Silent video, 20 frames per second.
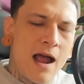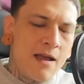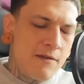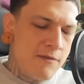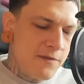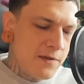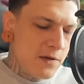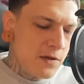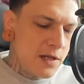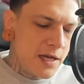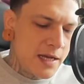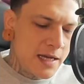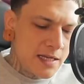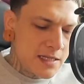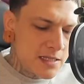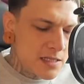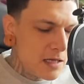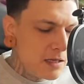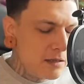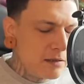I feel like
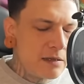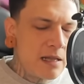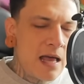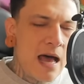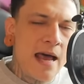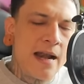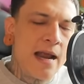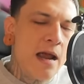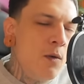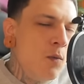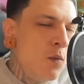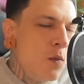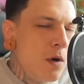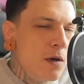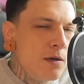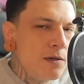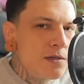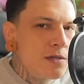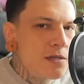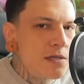it's a lot at
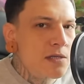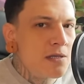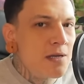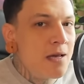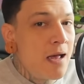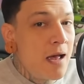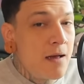once.